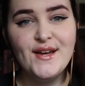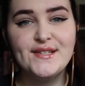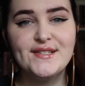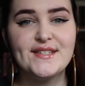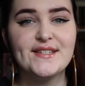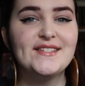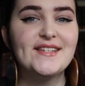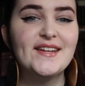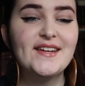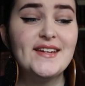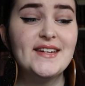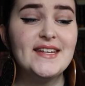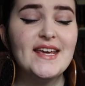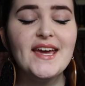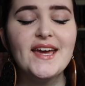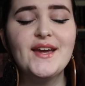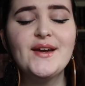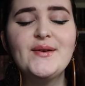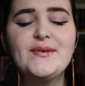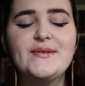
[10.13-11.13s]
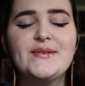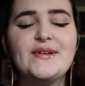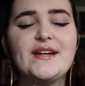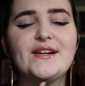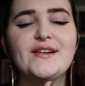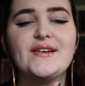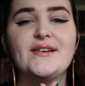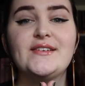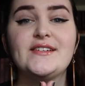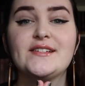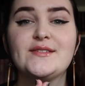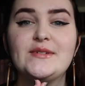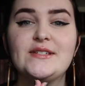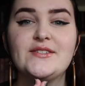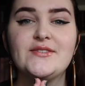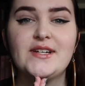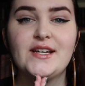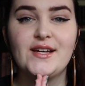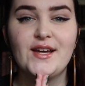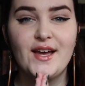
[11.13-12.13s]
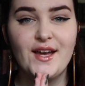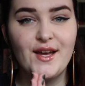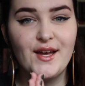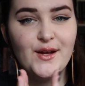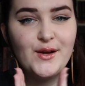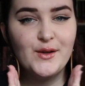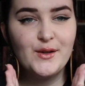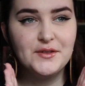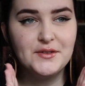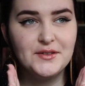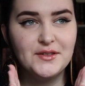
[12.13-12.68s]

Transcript: So today we are going to be doing a